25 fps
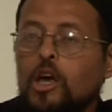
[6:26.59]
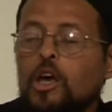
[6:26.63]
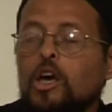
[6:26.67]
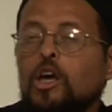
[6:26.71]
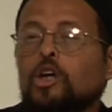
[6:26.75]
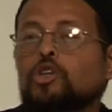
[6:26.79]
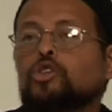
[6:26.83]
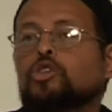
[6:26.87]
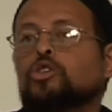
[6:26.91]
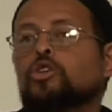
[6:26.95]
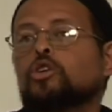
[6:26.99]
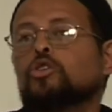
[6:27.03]

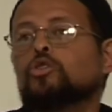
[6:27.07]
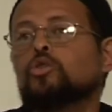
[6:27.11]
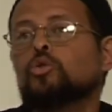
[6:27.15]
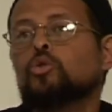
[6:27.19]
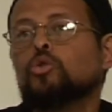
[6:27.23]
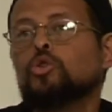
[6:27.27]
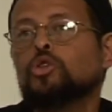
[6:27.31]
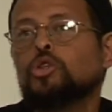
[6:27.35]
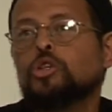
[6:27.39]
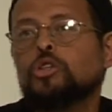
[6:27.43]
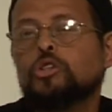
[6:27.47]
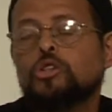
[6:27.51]

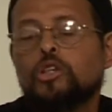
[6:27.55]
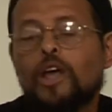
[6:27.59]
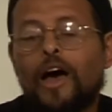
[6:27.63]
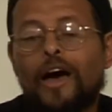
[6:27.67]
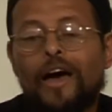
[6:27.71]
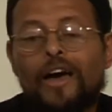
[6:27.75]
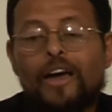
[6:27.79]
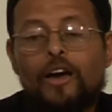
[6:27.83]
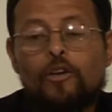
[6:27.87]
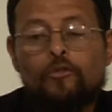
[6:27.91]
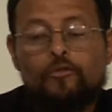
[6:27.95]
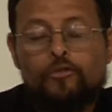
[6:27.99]
institutions
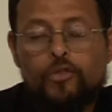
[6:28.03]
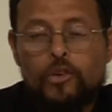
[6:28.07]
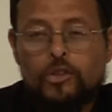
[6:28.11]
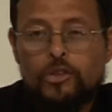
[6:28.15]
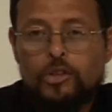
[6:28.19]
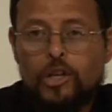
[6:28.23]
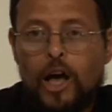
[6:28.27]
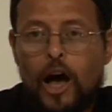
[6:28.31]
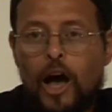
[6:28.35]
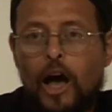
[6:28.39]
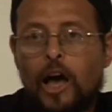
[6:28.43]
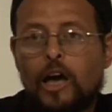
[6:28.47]
that
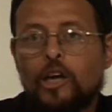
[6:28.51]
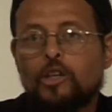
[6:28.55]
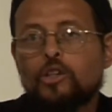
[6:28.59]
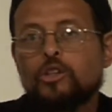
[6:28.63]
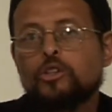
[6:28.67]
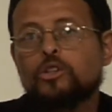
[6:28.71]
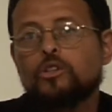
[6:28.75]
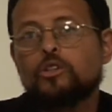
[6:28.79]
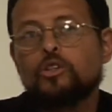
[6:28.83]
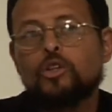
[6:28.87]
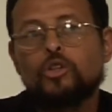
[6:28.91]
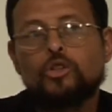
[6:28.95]

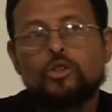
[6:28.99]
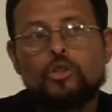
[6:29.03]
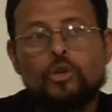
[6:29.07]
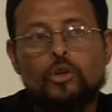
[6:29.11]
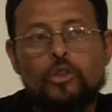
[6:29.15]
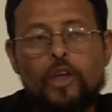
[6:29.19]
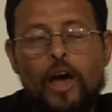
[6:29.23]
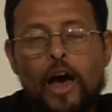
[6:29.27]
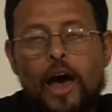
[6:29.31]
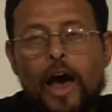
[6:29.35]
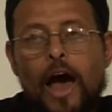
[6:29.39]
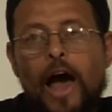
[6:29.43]
emphasize this or
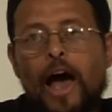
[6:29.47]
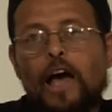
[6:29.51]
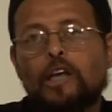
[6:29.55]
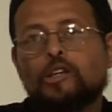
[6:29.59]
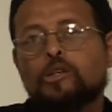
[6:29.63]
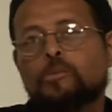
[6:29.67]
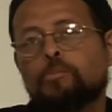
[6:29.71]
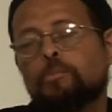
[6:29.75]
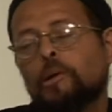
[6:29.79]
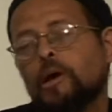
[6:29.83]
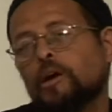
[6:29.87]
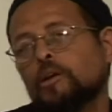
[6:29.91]
that
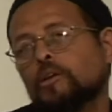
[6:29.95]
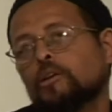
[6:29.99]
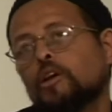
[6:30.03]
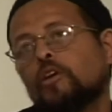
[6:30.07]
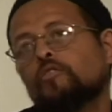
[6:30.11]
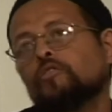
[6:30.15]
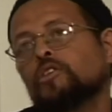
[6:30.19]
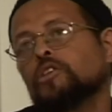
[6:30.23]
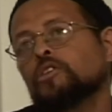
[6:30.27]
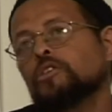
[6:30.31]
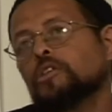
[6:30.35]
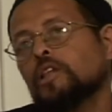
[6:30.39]
aspect
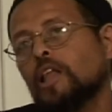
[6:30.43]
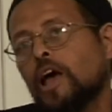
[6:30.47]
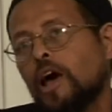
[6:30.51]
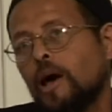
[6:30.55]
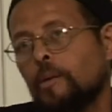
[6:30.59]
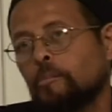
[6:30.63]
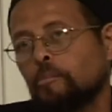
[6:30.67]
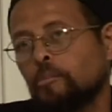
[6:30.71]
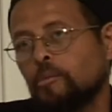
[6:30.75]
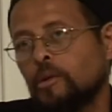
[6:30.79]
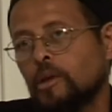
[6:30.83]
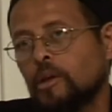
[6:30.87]
of Islam.